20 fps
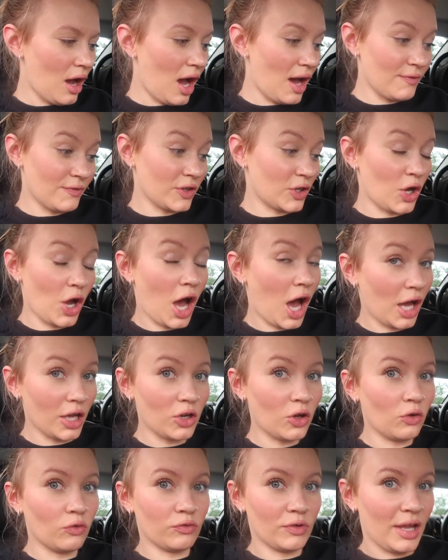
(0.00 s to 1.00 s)

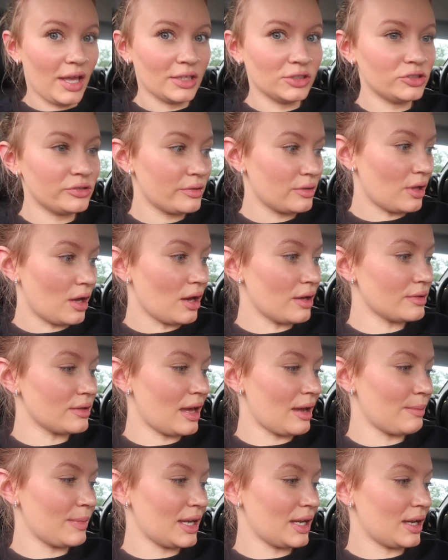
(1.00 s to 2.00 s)
Avocado ranch sauce.
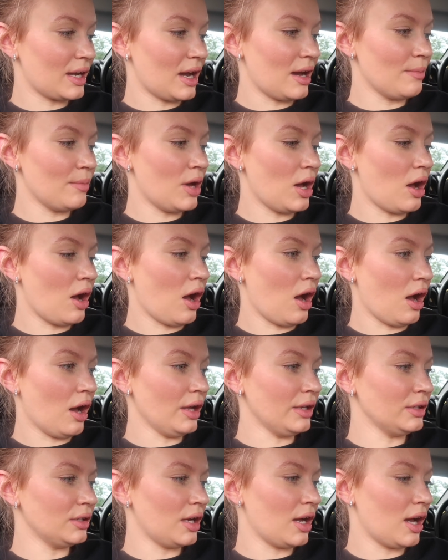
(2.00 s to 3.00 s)
I mean, come
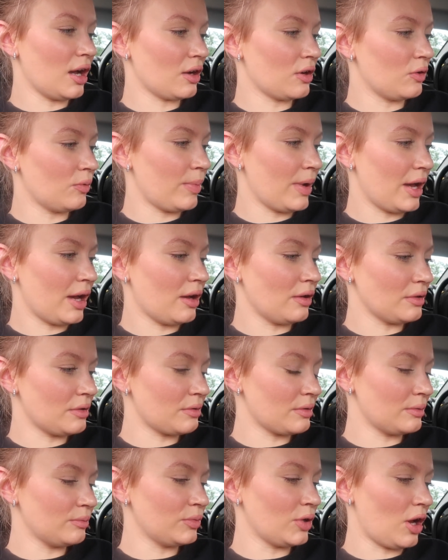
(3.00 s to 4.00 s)
on Taco Bell,
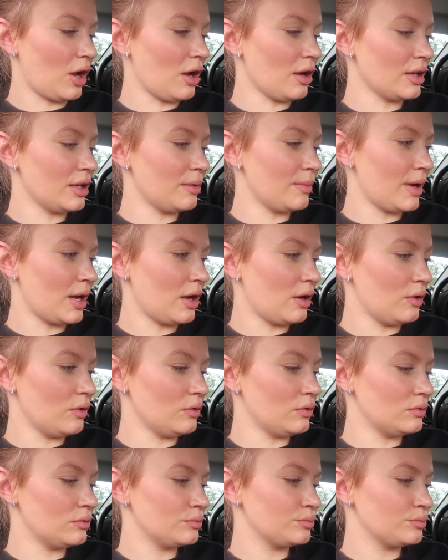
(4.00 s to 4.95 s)
that's what I'm talking about.